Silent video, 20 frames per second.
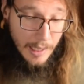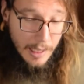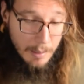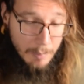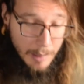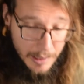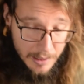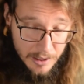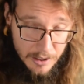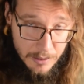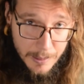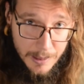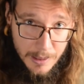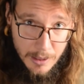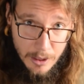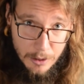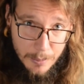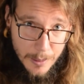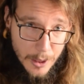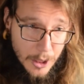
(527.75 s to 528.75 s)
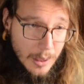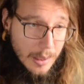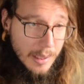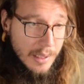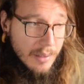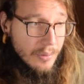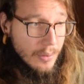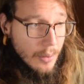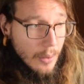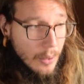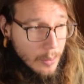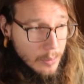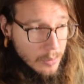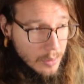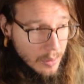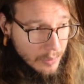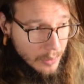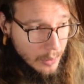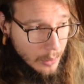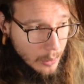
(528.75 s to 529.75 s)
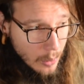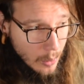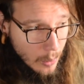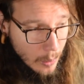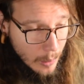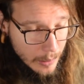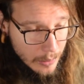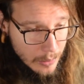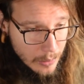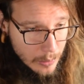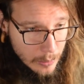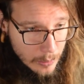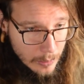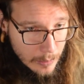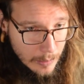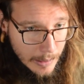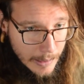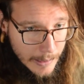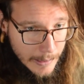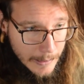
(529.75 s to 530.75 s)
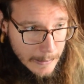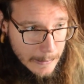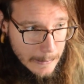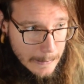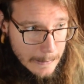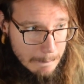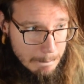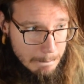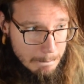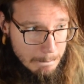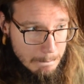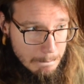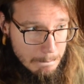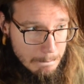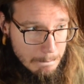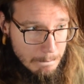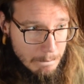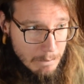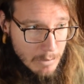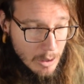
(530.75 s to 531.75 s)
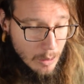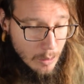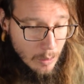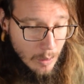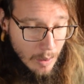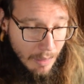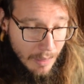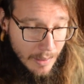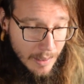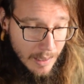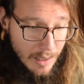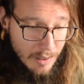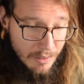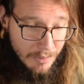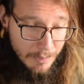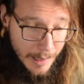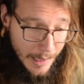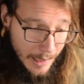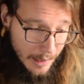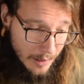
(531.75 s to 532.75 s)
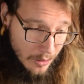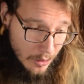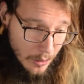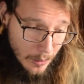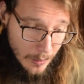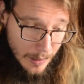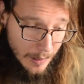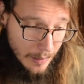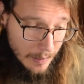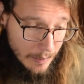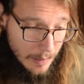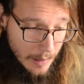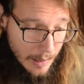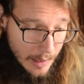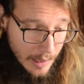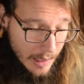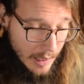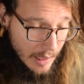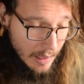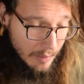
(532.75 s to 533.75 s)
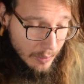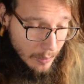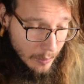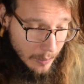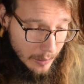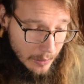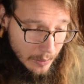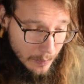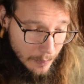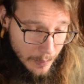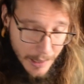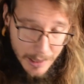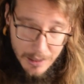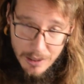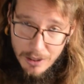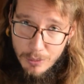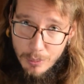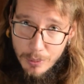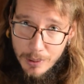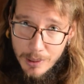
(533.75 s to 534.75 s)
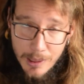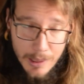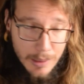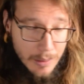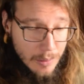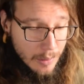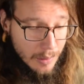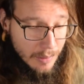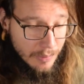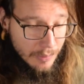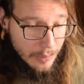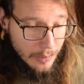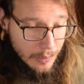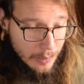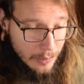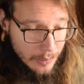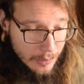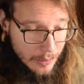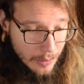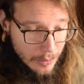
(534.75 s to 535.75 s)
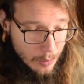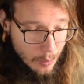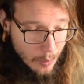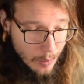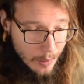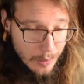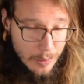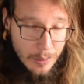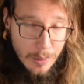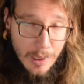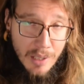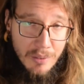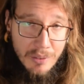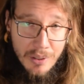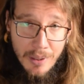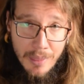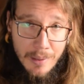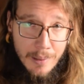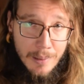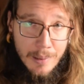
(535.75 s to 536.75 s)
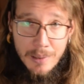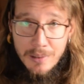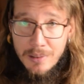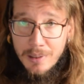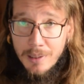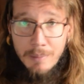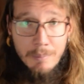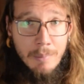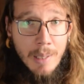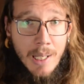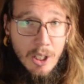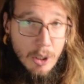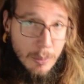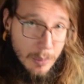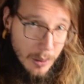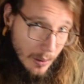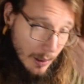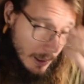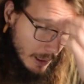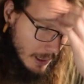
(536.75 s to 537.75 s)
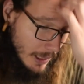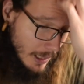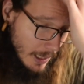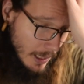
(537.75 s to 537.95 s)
I made this video especially for those of you who want to like, um, who are thinking of buying this unit, if you want to practice with it or if you just want to have it there as a backup unit.